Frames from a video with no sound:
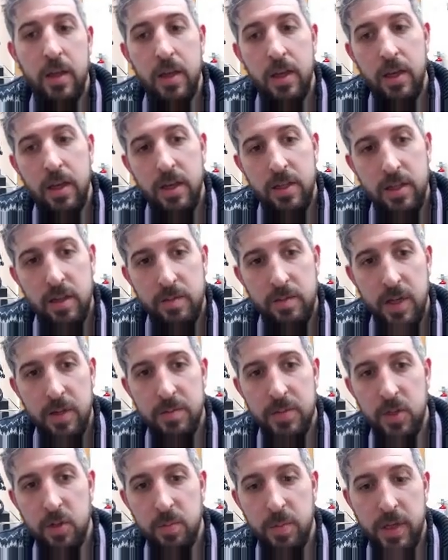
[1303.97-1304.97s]
Sometimes
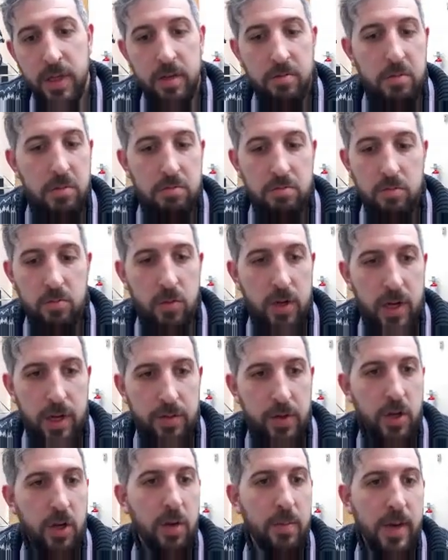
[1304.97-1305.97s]
it'll be whatever
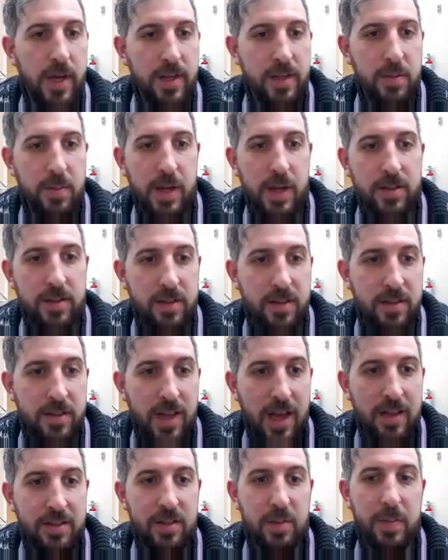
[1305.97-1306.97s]
COM8.
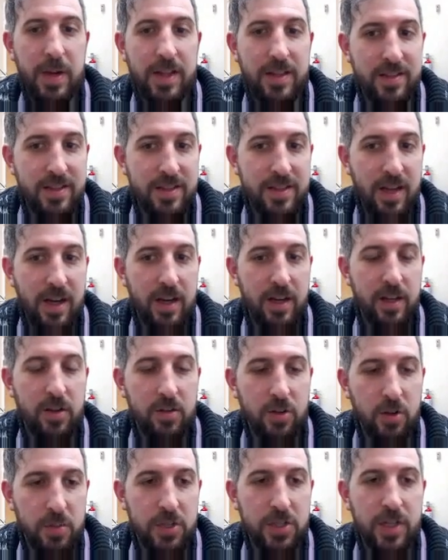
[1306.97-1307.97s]
That depends entirely on
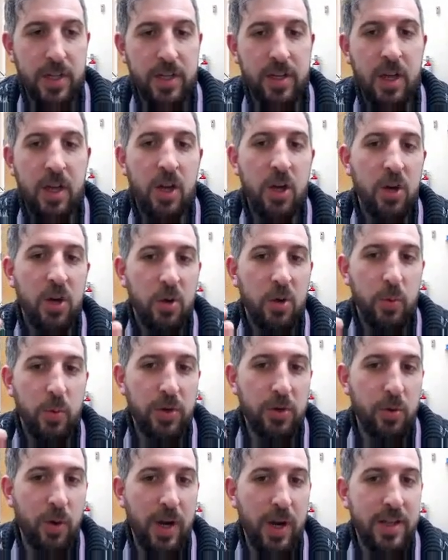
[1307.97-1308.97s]
your machine. We
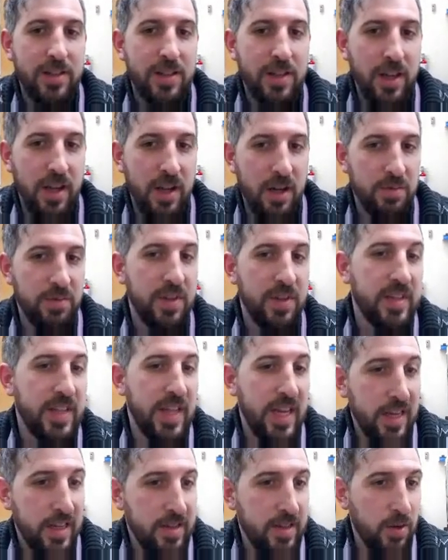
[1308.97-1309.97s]
try to kind of
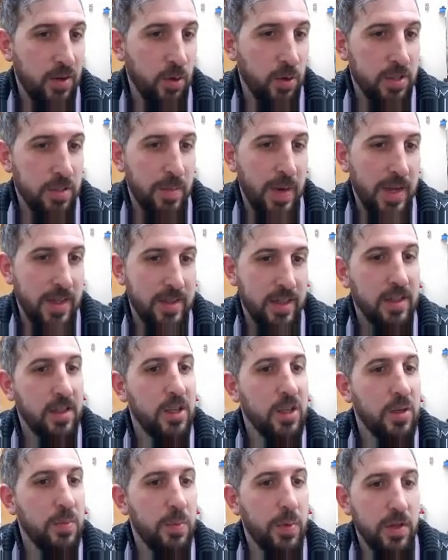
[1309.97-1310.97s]
detect it
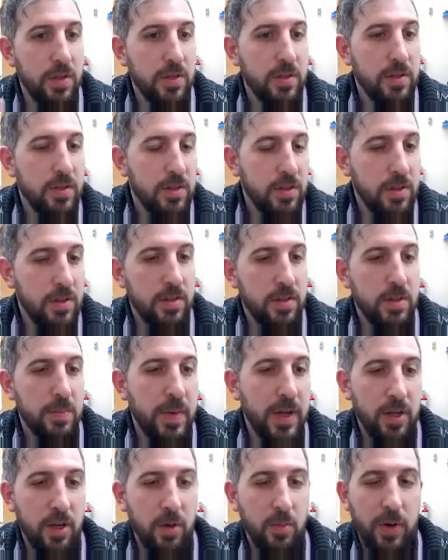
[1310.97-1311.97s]
automatically, but
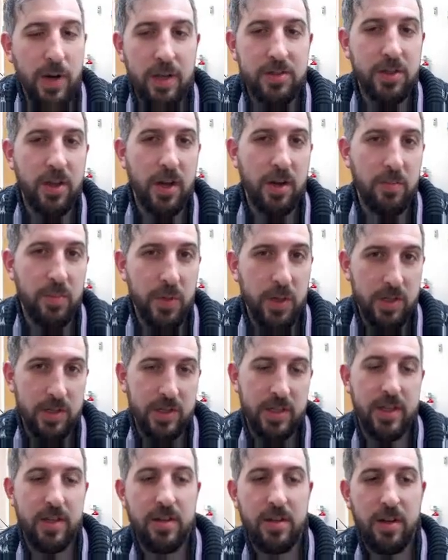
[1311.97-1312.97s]
depending on what else you have plugged
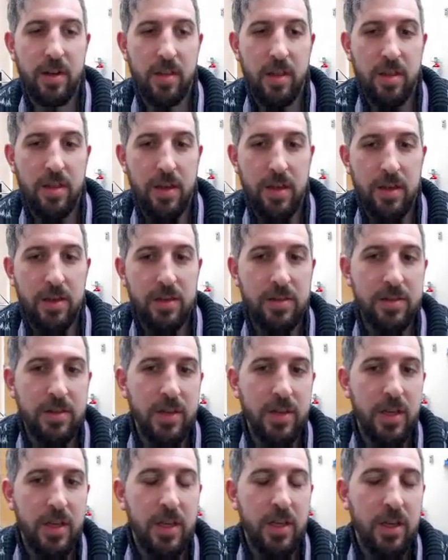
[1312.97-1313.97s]
in and other things,
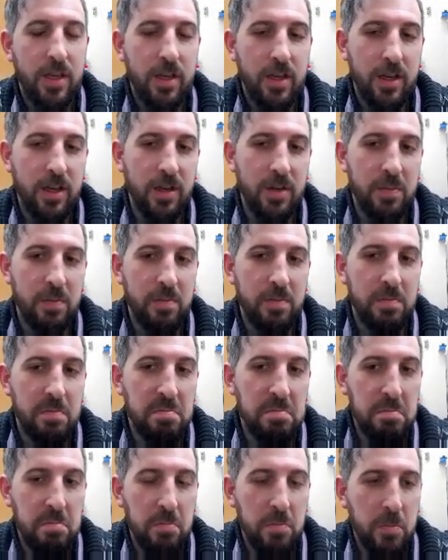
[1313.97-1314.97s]
we
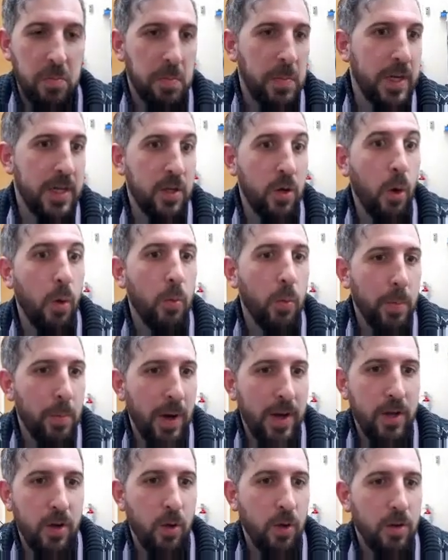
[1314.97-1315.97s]
might
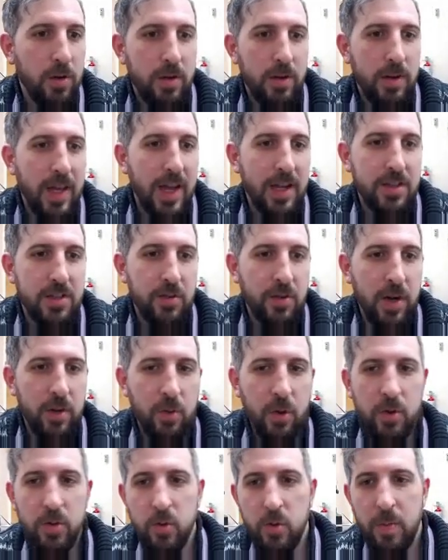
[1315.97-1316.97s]
not catch the right
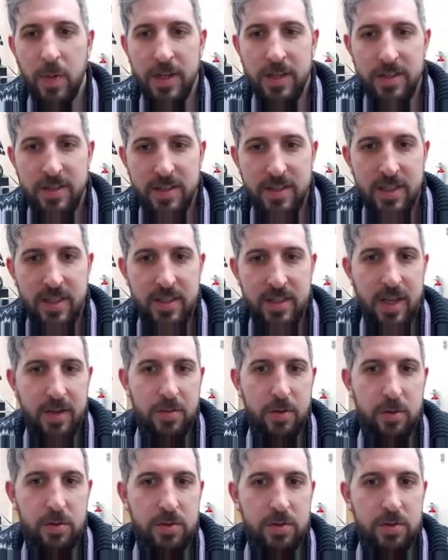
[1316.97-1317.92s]
one, or we might see several.